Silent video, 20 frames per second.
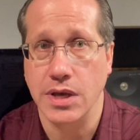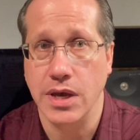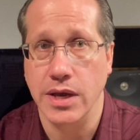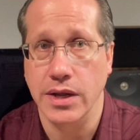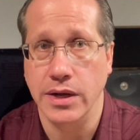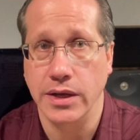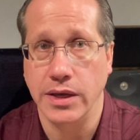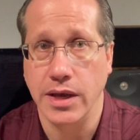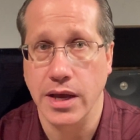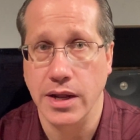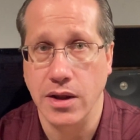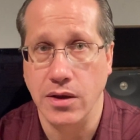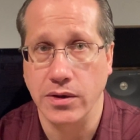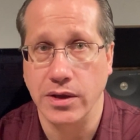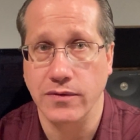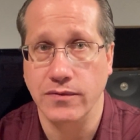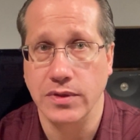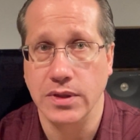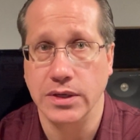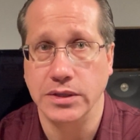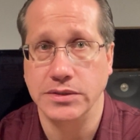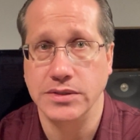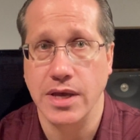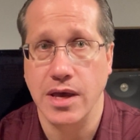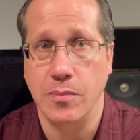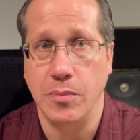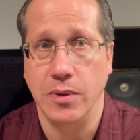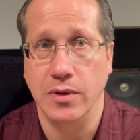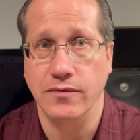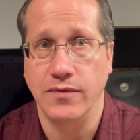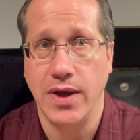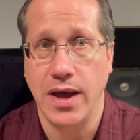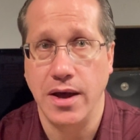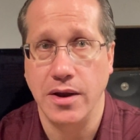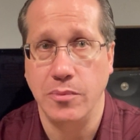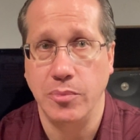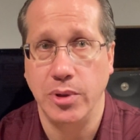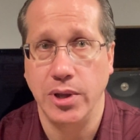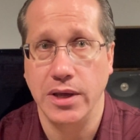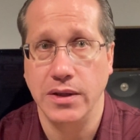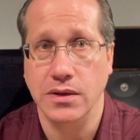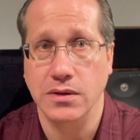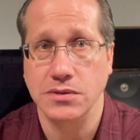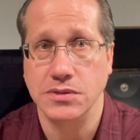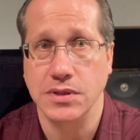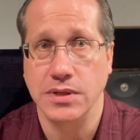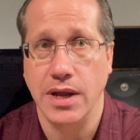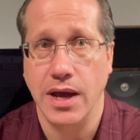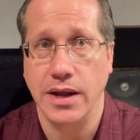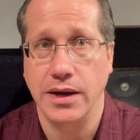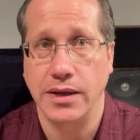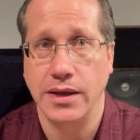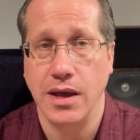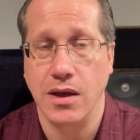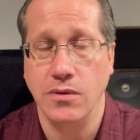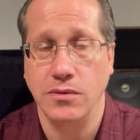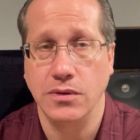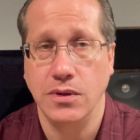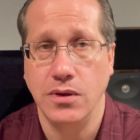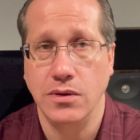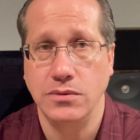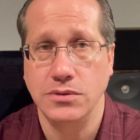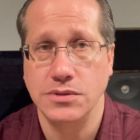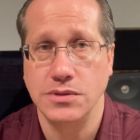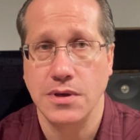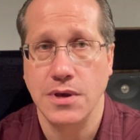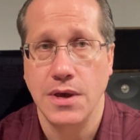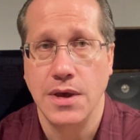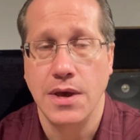And again, I'll give you the example of how to play those and how to count those.